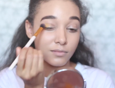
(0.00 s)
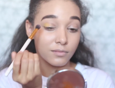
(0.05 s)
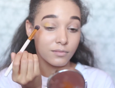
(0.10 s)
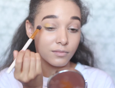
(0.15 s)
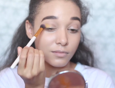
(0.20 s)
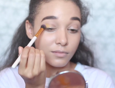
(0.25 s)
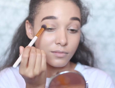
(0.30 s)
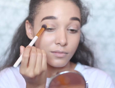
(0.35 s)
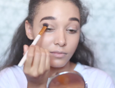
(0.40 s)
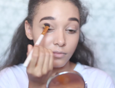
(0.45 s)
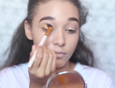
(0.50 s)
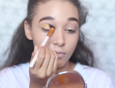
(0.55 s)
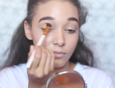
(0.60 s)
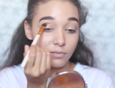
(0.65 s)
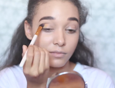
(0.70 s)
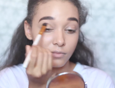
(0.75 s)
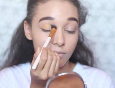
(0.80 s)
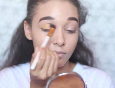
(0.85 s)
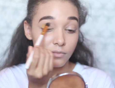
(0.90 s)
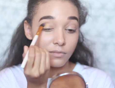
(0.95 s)

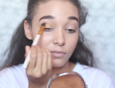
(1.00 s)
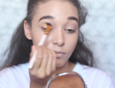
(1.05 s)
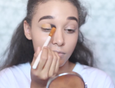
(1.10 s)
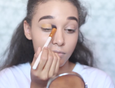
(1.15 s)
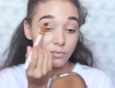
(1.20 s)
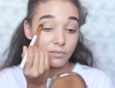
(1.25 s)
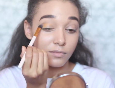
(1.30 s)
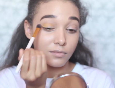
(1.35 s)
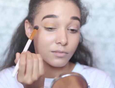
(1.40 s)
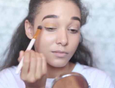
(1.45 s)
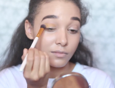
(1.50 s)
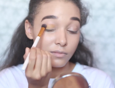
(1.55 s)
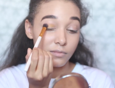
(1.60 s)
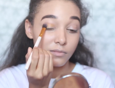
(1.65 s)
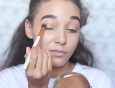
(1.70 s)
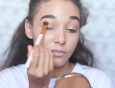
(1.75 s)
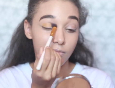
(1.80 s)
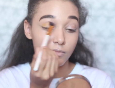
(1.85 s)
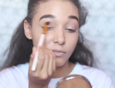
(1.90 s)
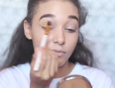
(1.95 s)

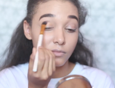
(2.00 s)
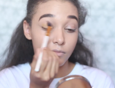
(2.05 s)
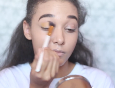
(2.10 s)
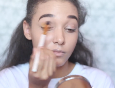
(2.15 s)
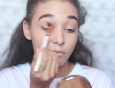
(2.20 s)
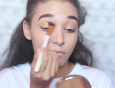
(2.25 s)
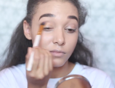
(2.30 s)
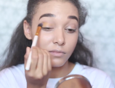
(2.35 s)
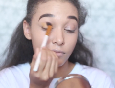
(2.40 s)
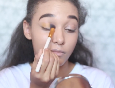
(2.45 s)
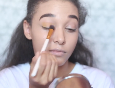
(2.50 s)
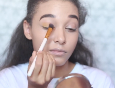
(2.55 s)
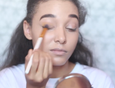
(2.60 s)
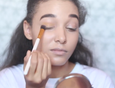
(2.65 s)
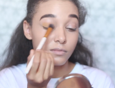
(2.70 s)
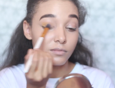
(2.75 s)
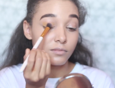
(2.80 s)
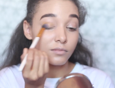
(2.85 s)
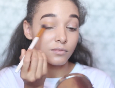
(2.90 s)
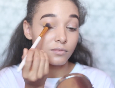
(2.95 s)

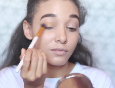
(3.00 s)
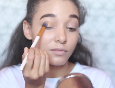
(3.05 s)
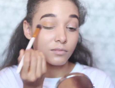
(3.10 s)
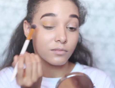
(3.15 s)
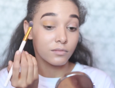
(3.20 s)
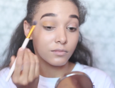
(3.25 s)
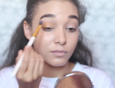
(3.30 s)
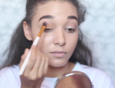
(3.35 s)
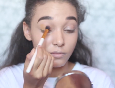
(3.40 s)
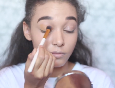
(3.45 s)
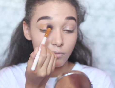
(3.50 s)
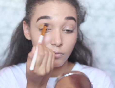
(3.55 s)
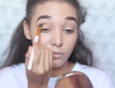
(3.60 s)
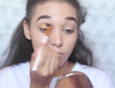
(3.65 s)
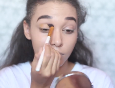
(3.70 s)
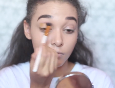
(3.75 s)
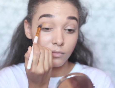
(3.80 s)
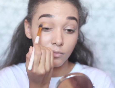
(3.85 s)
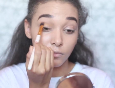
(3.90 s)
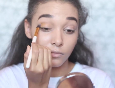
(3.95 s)

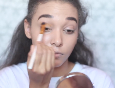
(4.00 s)
Nothing is said.